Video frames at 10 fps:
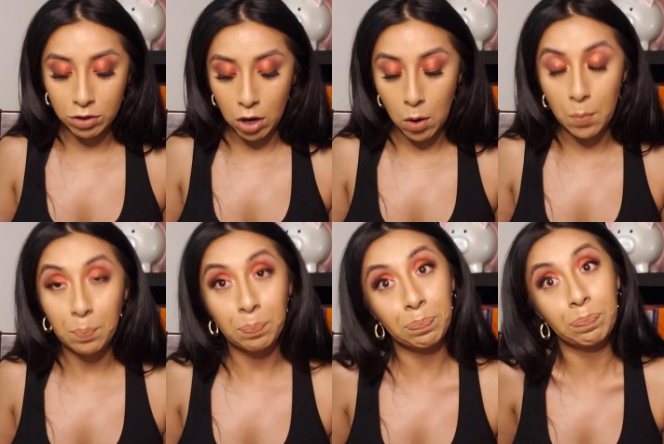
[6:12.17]
So
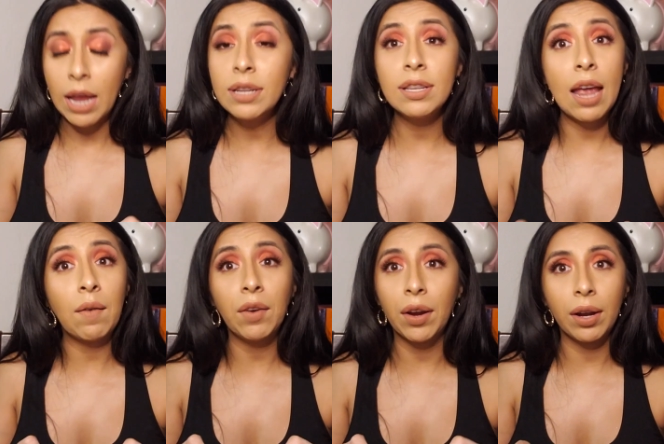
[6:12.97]
I
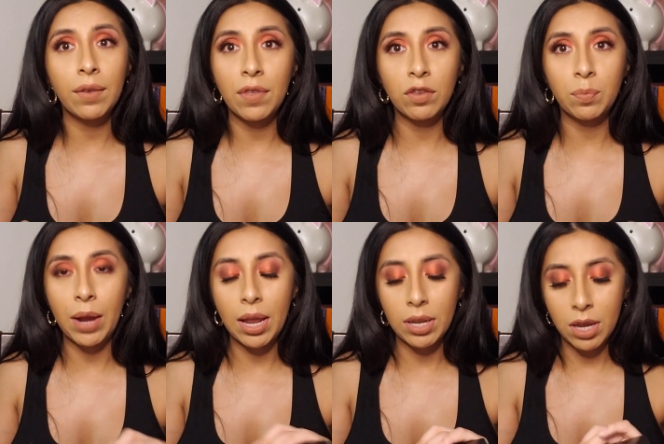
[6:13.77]
never heard of this
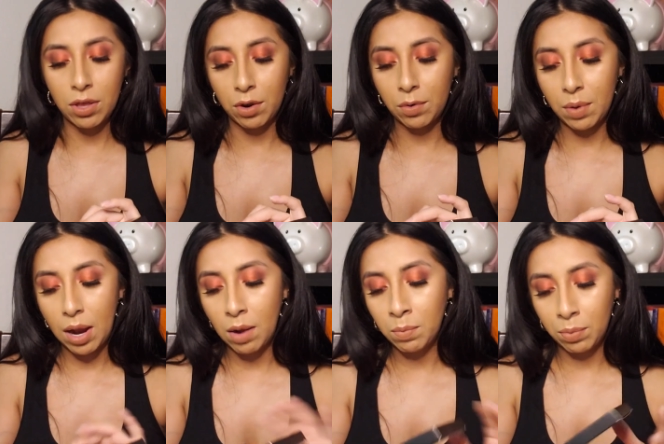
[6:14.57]
brand either.
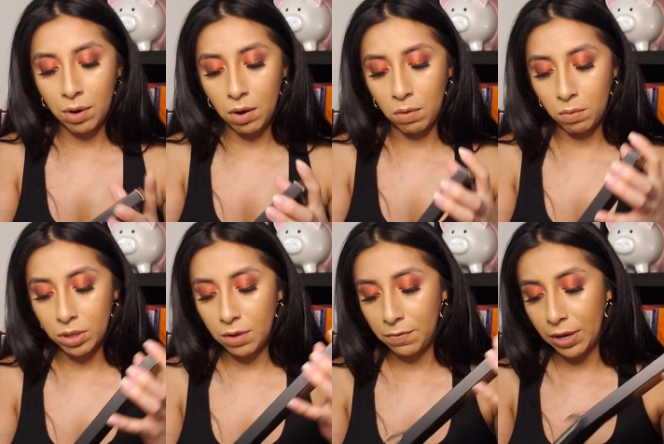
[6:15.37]
Crown Pro,
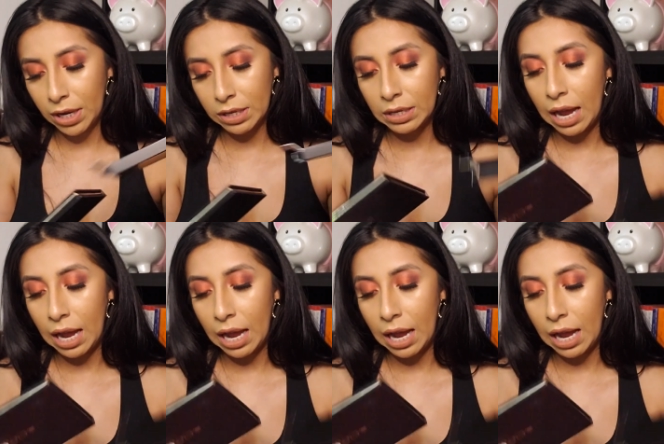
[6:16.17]
what the fuck is